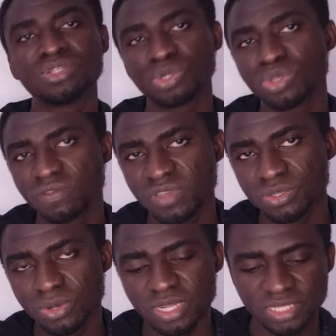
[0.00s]
and short of it
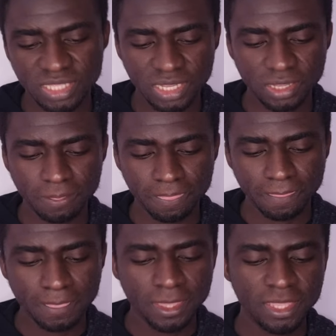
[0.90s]
all is that
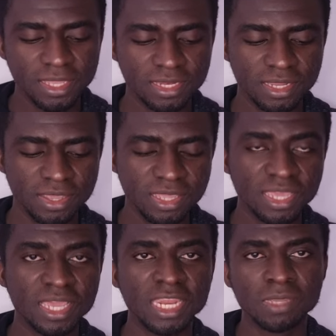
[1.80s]
the
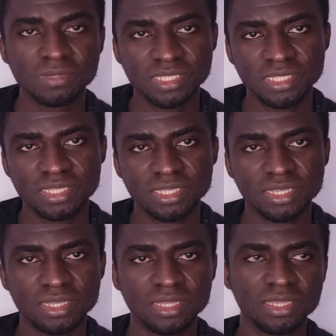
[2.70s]
UK NMC
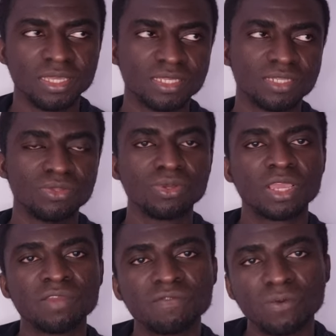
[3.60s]
is
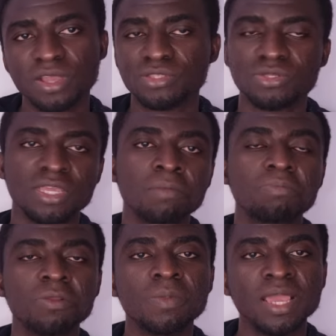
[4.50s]
looking forward to
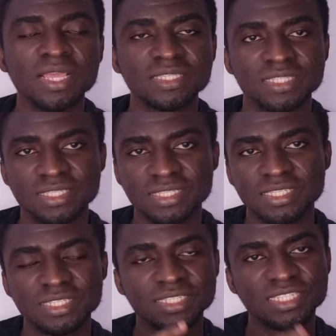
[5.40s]
implement
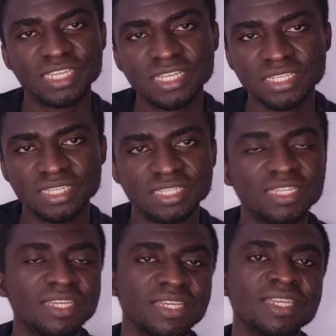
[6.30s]
the changes
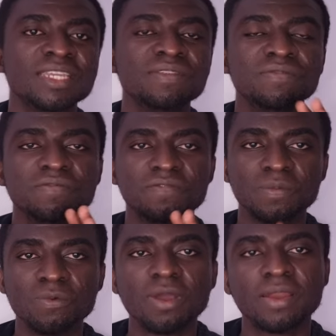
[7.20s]
in
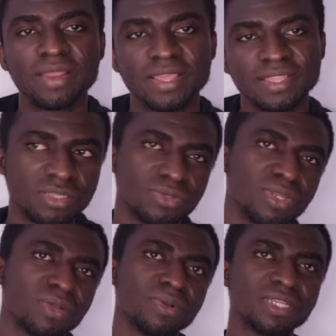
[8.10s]
February. So
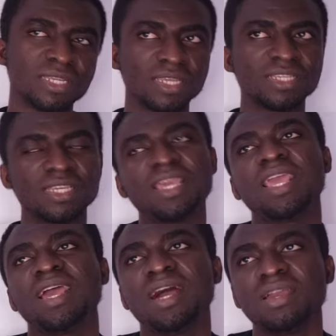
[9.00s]
the question is,
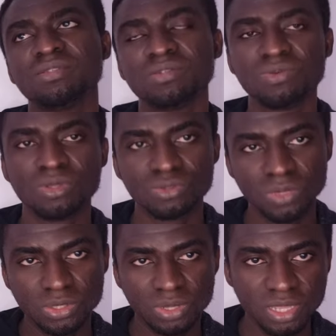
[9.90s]
are you still going to
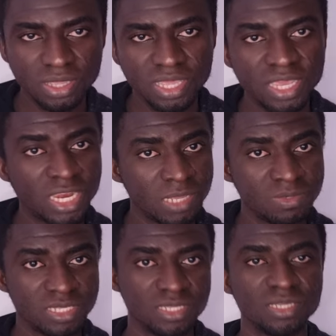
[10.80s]
wait on the UK
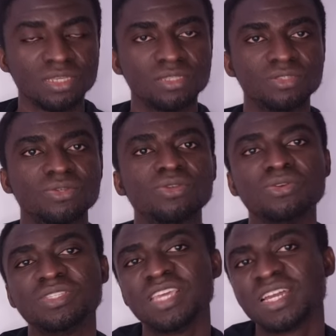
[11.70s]
NMC to
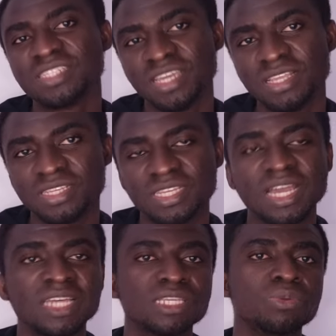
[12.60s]
use their changes
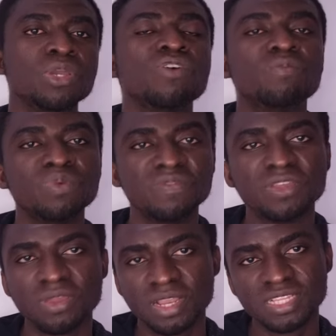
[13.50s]
as a way of proving
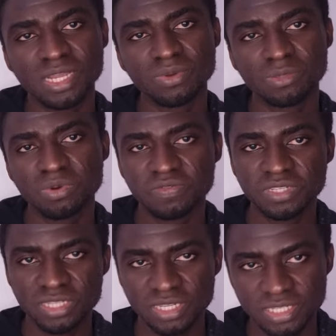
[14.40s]
your English language
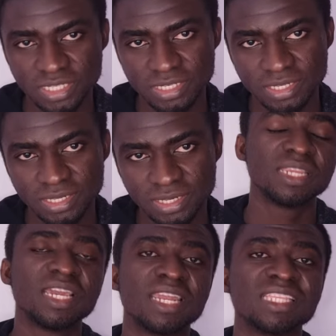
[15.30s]
proficiency?
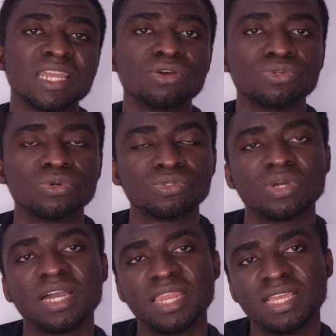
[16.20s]
The other thing I also want to
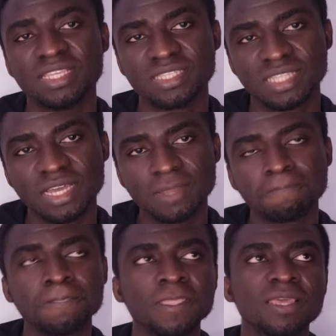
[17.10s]
highlight is that
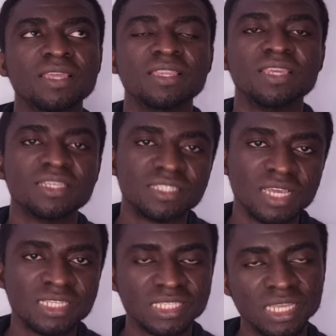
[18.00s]
they
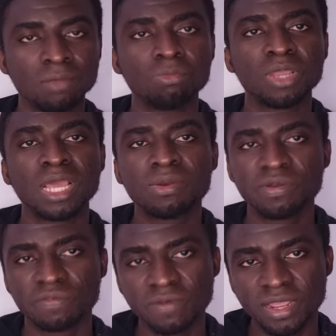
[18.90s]
said the employer
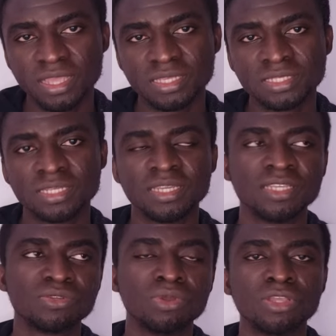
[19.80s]
reference
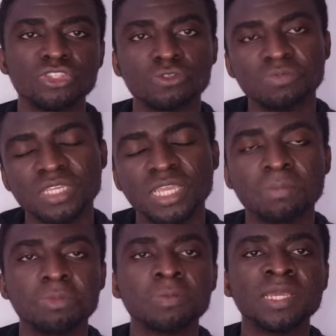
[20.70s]
is going to be
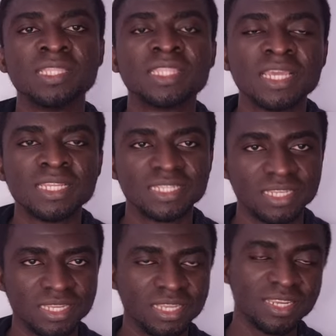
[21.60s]
implemented
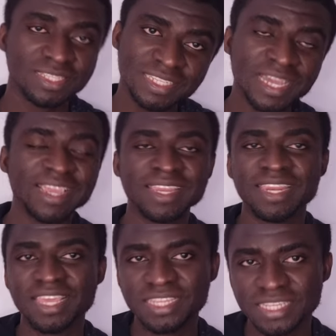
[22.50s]
later in
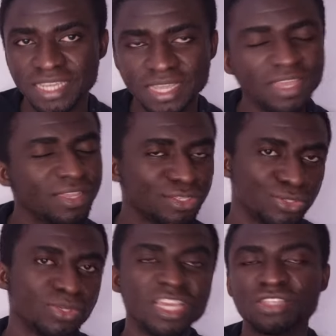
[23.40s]
the year.
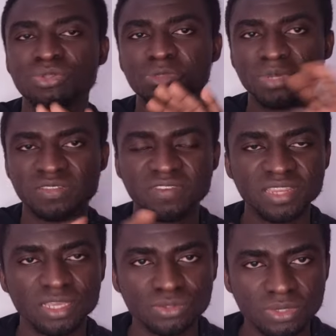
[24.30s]
So there's no specific
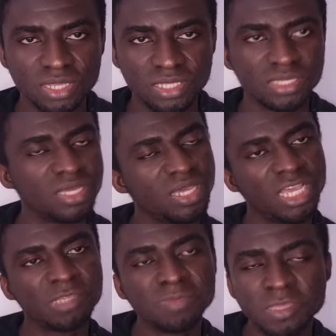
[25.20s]
date to this.
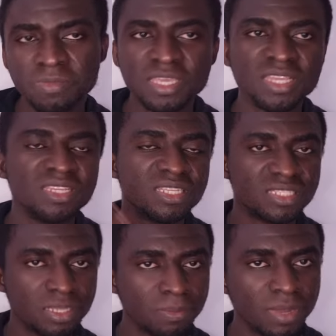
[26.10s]
It may be in
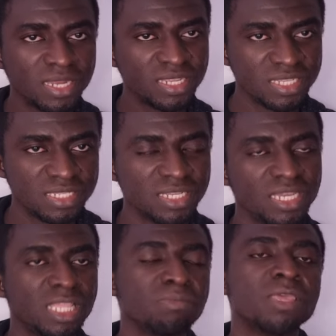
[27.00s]
December this year,
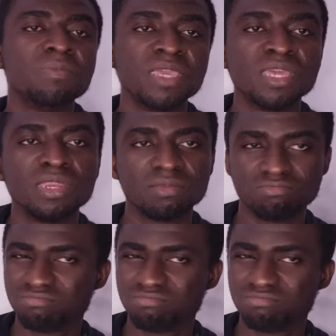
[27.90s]
it may be in